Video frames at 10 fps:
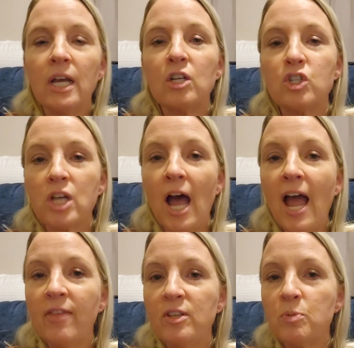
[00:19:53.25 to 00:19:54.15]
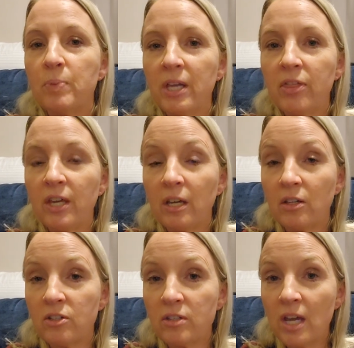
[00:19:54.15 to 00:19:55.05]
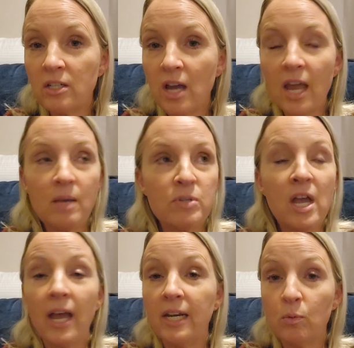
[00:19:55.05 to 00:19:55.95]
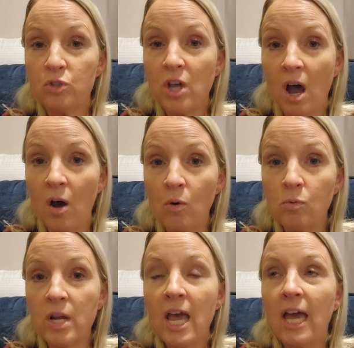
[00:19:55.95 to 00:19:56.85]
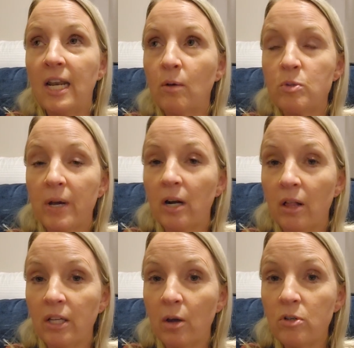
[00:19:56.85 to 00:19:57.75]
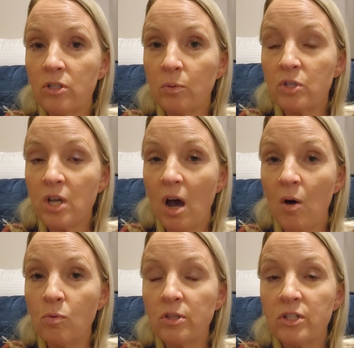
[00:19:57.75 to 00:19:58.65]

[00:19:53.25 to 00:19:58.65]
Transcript: Because I had this big thing of cassette tapes and it was gone, and that was about all I noticed that was gone.